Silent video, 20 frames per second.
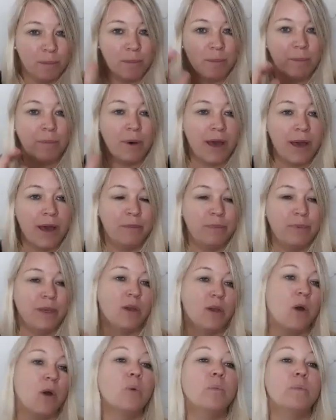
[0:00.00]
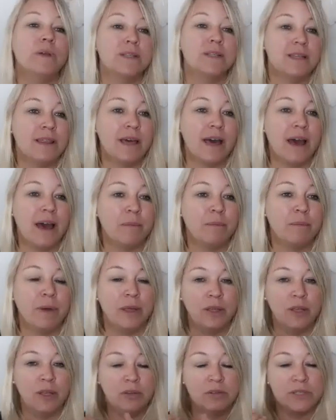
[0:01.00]
by being open to that, by
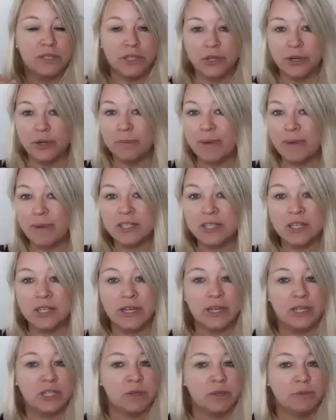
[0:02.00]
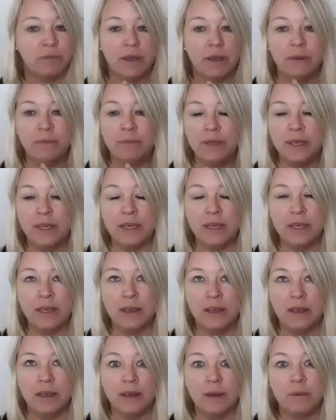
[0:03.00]
using your imagination, by being
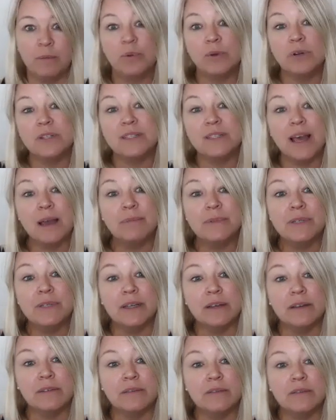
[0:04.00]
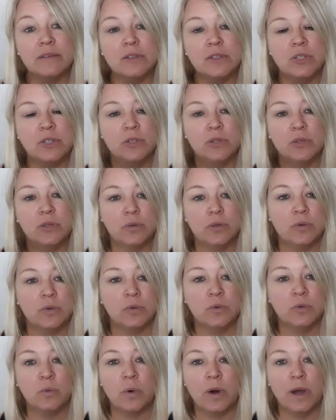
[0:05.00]
perceptive
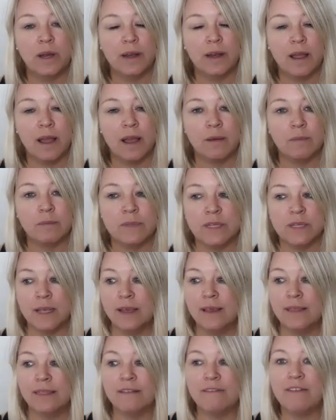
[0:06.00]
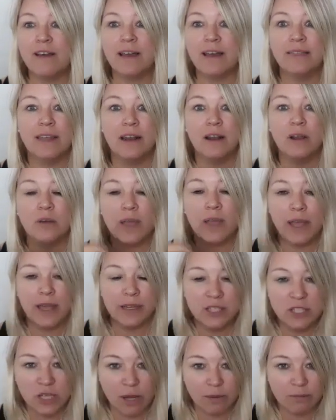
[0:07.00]
to what comes. The fact that, okay,
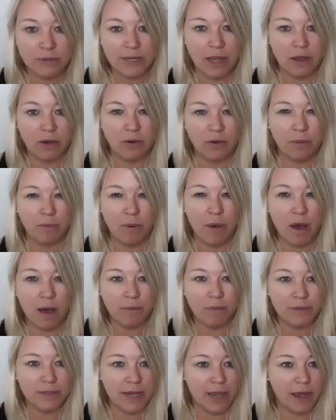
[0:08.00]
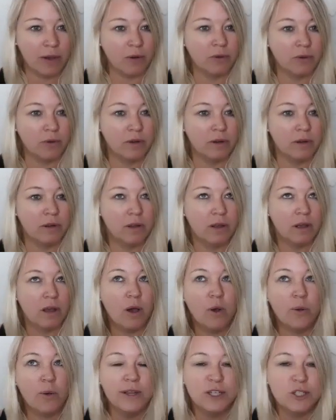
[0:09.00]
it jumped out, it popped out.
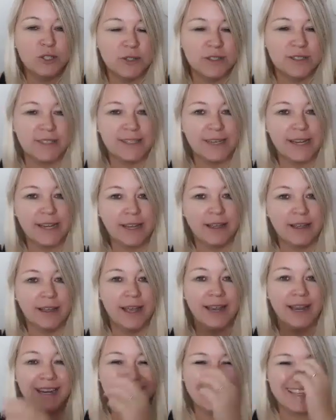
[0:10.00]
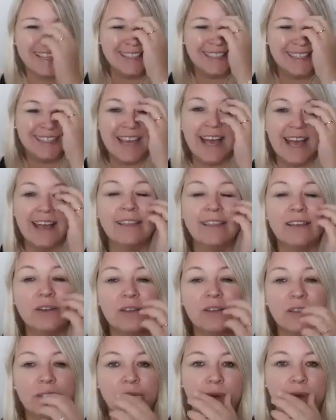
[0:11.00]
Oh, interesting. And it's that
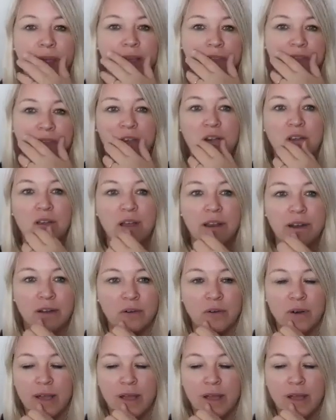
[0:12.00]
little thread that you're kind of